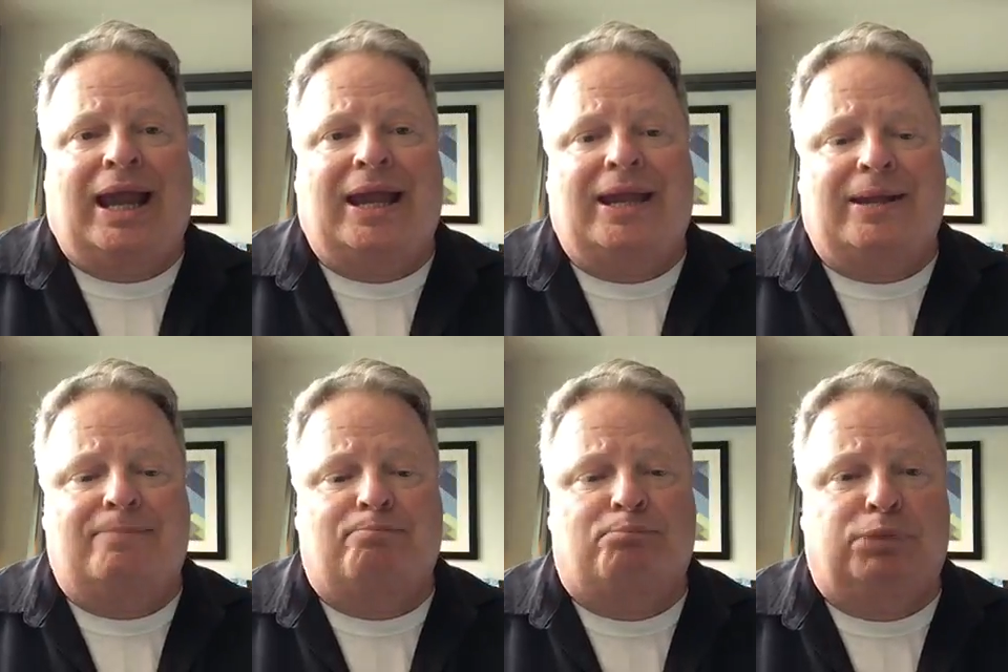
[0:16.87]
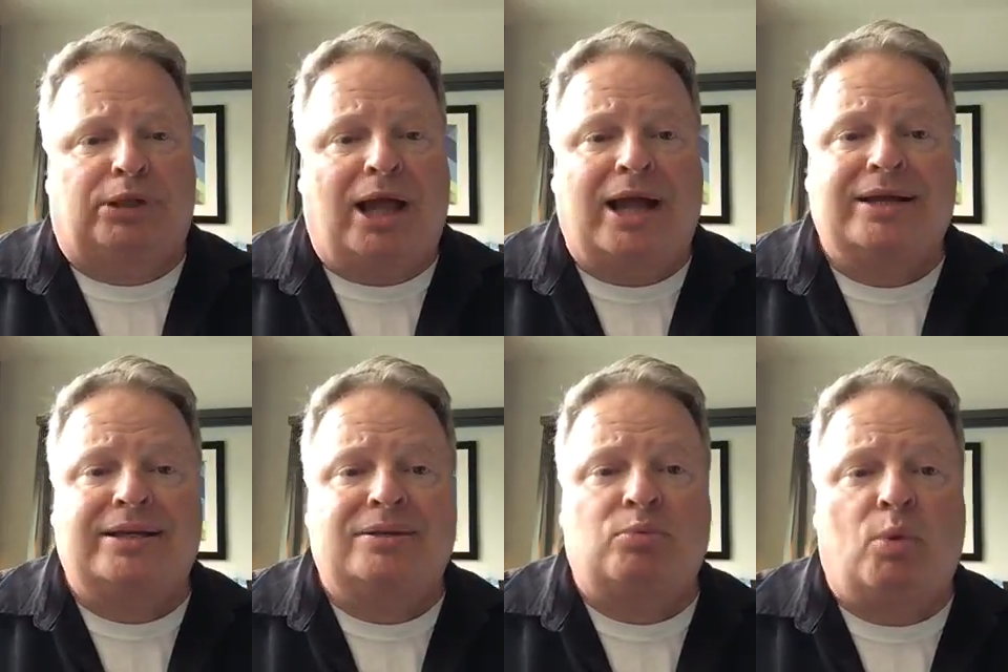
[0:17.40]
and
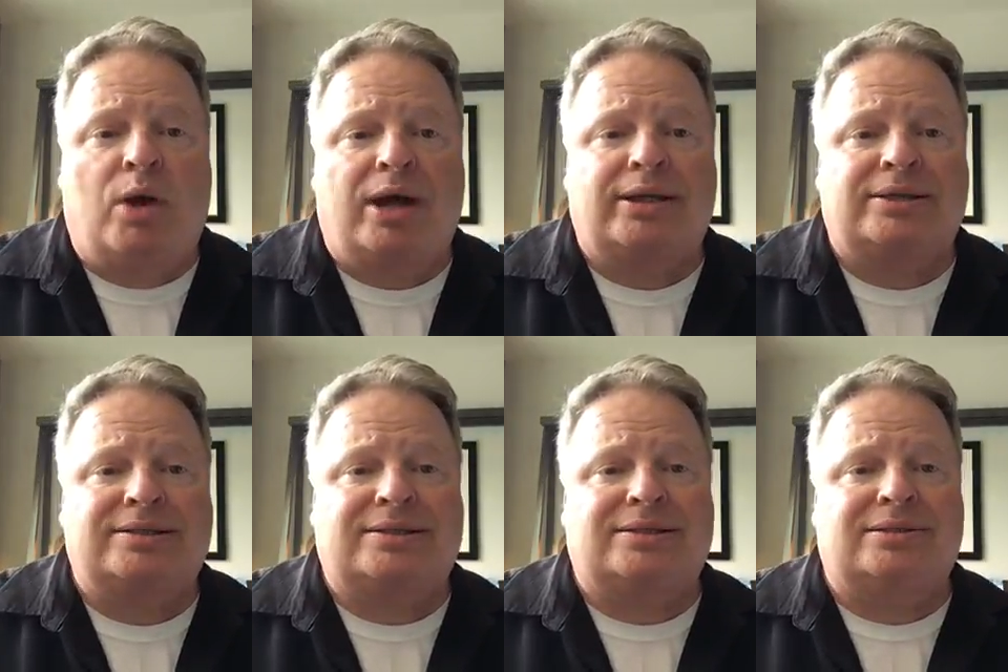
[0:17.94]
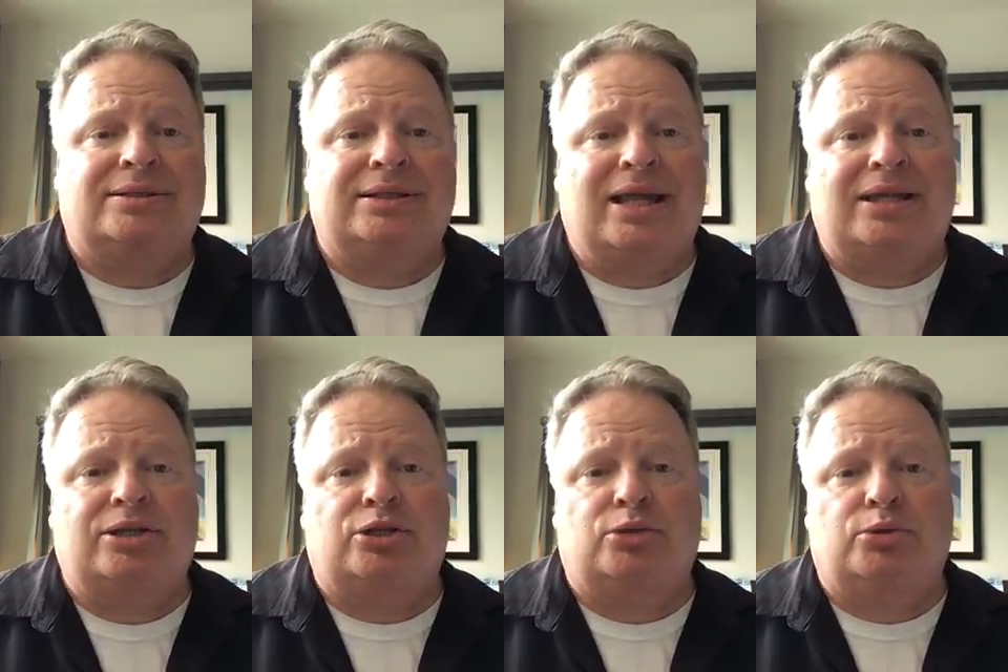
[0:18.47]
Blydyn wanted to
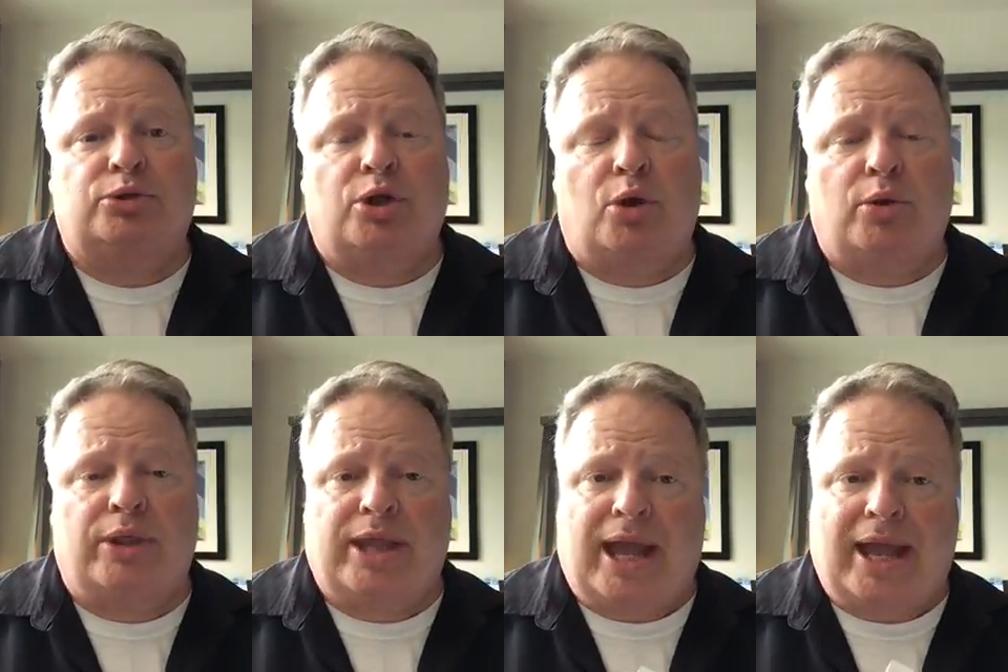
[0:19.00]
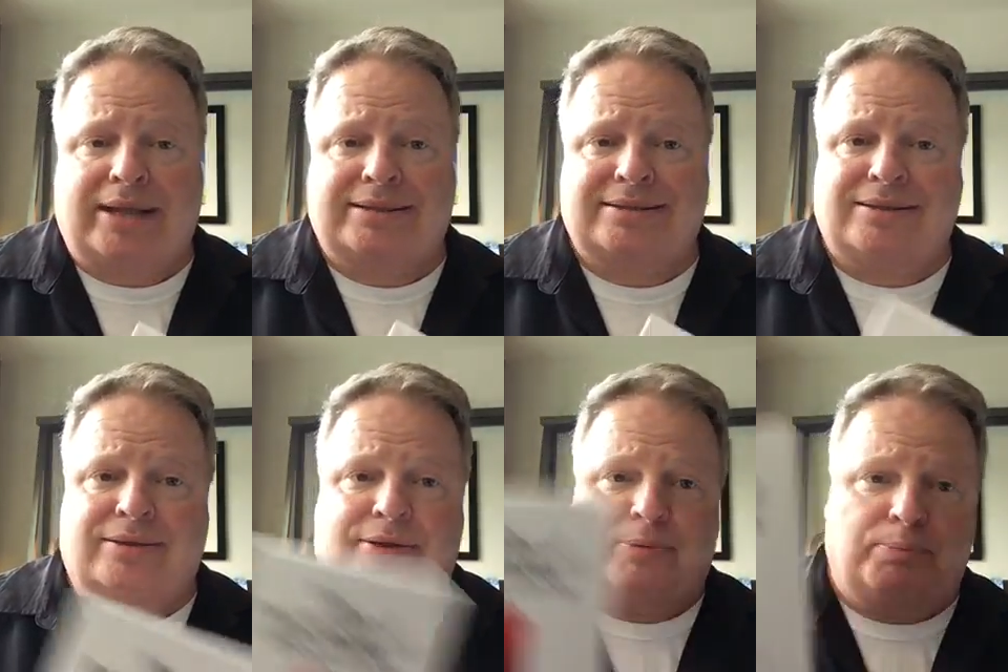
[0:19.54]
let you know that
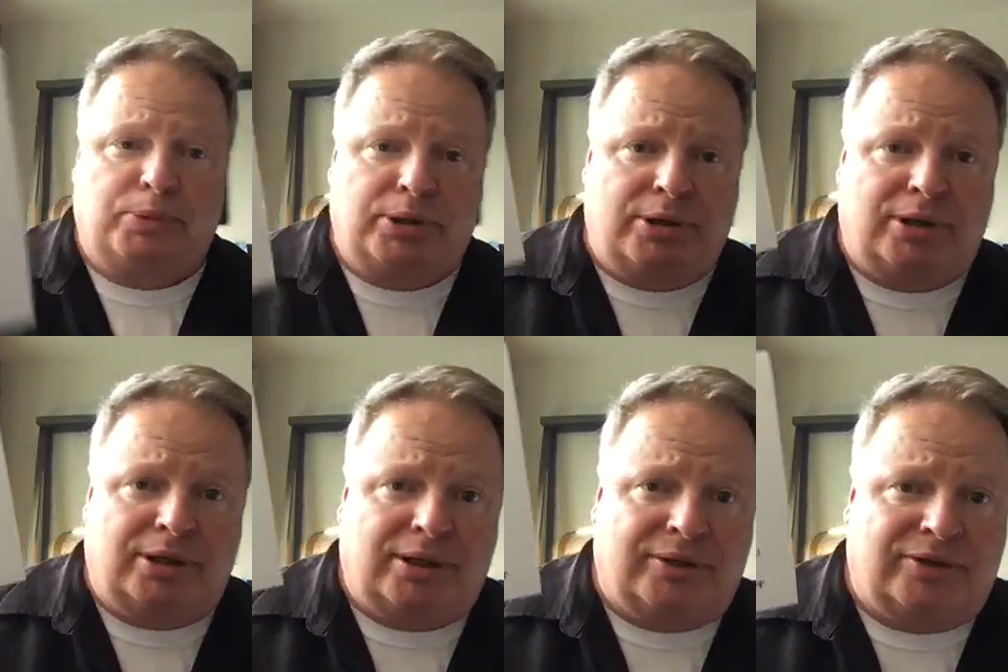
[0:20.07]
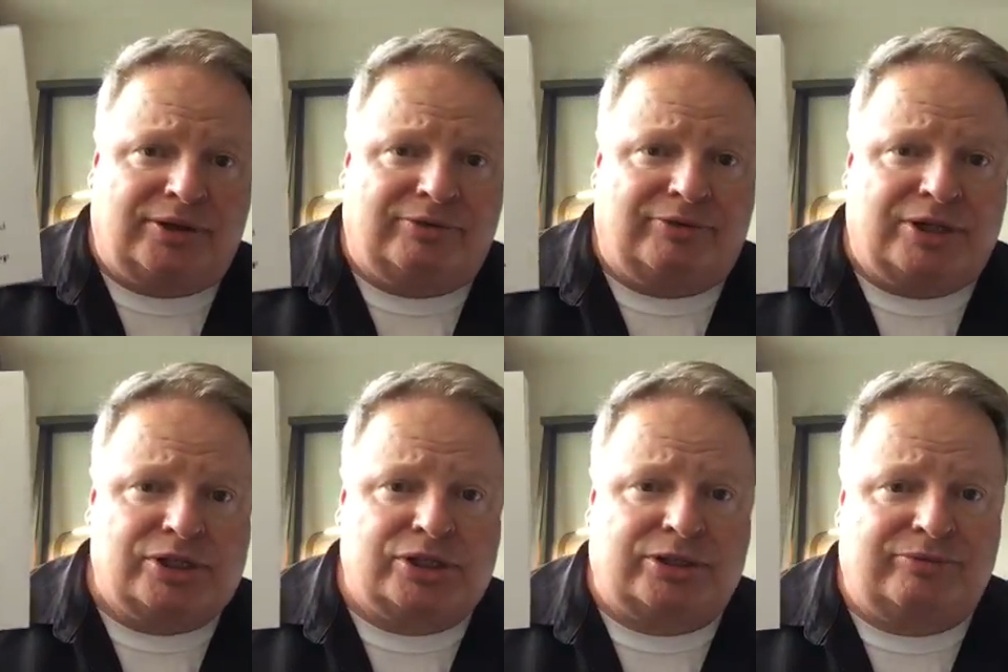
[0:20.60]
the book, The
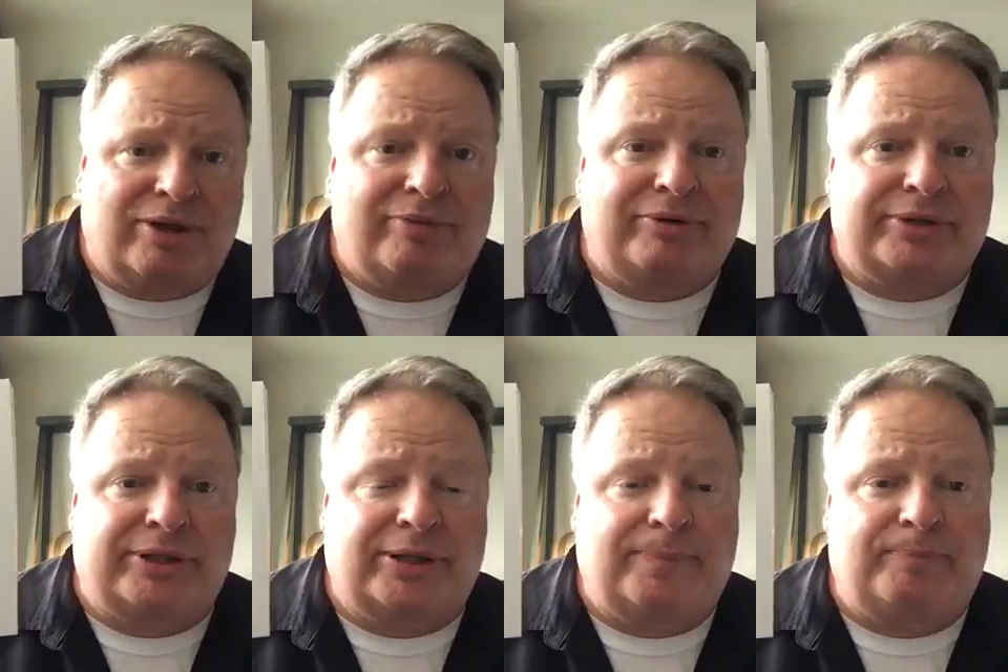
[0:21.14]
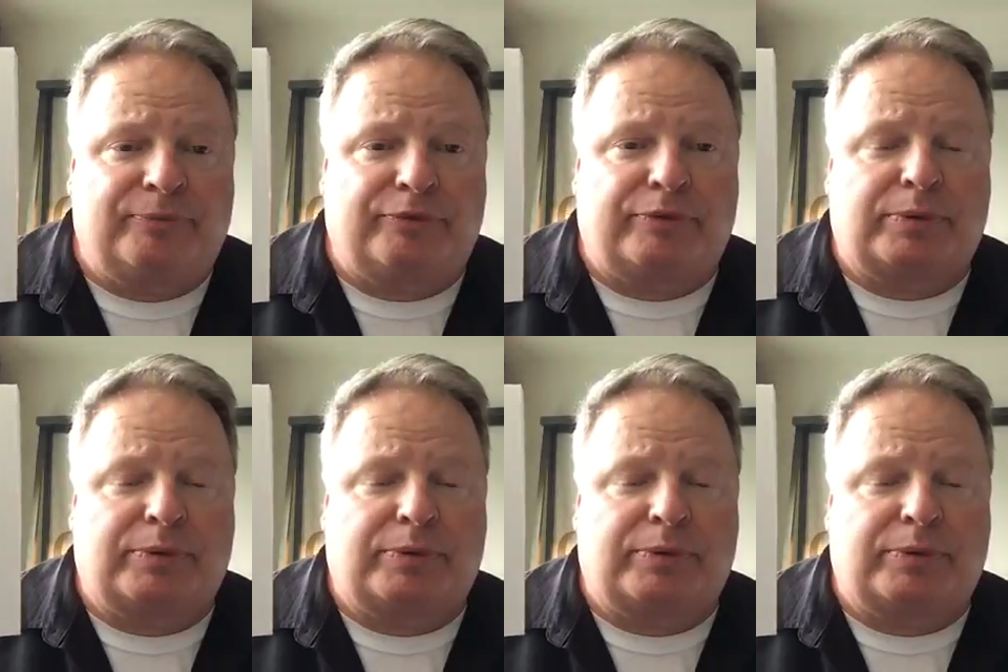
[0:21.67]
Invention of Everything,